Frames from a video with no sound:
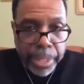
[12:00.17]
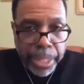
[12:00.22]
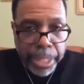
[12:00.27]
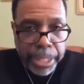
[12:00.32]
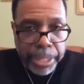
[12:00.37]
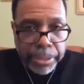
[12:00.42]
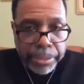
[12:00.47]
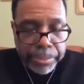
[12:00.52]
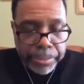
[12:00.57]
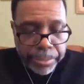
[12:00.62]

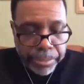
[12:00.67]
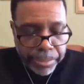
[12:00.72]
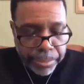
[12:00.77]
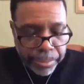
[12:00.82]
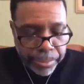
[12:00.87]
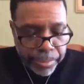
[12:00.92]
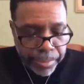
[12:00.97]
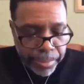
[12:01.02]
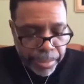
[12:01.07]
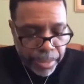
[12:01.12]
me
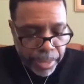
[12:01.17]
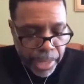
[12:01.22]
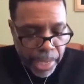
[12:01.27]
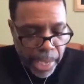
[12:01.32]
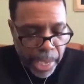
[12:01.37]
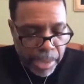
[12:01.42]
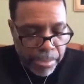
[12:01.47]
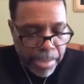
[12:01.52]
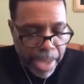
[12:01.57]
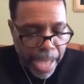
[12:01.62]

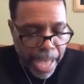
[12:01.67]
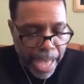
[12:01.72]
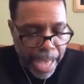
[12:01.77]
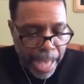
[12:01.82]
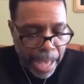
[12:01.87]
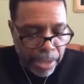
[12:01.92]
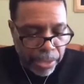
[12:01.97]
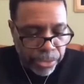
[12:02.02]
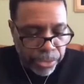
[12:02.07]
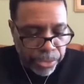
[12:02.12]
and my
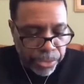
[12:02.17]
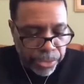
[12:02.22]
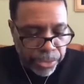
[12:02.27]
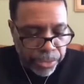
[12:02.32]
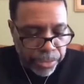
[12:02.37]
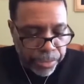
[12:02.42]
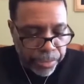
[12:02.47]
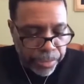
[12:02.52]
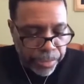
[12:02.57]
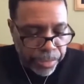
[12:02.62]

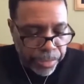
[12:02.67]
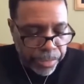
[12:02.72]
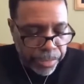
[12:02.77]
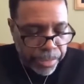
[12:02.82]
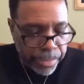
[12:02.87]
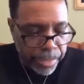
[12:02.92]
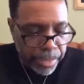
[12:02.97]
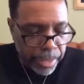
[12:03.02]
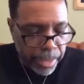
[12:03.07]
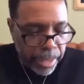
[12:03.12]
house.
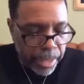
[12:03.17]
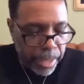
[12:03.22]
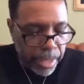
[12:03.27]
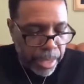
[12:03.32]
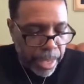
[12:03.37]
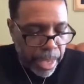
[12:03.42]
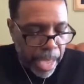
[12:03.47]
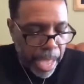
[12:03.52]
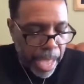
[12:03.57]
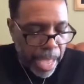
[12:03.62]

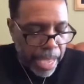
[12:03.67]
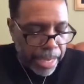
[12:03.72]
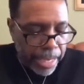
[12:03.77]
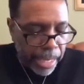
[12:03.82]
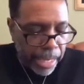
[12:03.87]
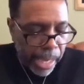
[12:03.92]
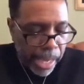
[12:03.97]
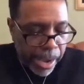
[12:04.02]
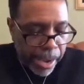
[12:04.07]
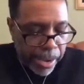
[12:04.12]
I
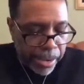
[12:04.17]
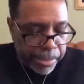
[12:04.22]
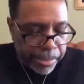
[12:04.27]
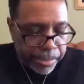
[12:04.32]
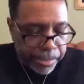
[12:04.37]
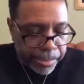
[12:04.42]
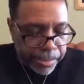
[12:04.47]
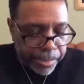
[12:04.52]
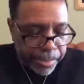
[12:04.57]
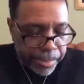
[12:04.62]
declare
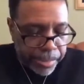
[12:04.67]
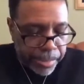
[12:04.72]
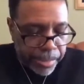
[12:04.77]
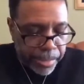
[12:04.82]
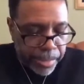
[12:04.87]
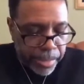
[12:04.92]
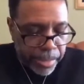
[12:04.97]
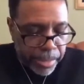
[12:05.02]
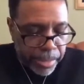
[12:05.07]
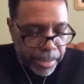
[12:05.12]

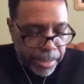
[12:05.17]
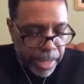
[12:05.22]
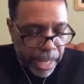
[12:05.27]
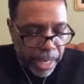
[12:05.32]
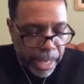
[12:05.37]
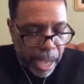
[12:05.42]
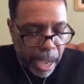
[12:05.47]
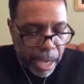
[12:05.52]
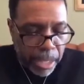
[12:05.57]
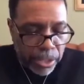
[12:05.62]

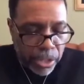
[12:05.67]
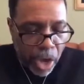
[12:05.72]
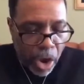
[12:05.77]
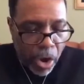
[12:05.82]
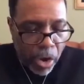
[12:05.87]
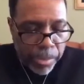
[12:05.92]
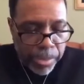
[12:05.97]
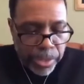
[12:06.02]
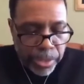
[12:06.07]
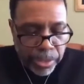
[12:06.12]
that God's
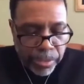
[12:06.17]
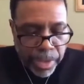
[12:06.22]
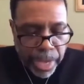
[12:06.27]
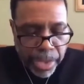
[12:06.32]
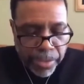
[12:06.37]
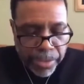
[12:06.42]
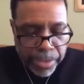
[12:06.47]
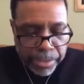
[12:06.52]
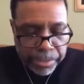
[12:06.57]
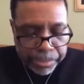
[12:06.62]
armies of
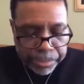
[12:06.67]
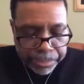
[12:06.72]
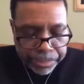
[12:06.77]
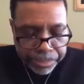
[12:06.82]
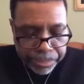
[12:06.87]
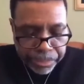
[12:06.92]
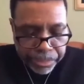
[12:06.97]
heaven